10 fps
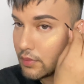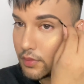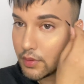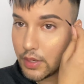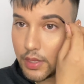
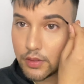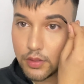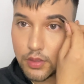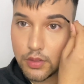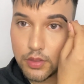So guys,
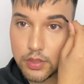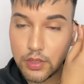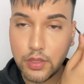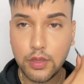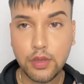guys, you can
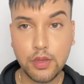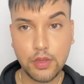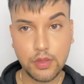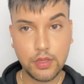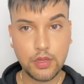see
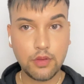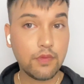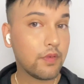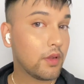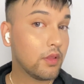the
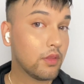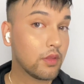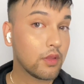difference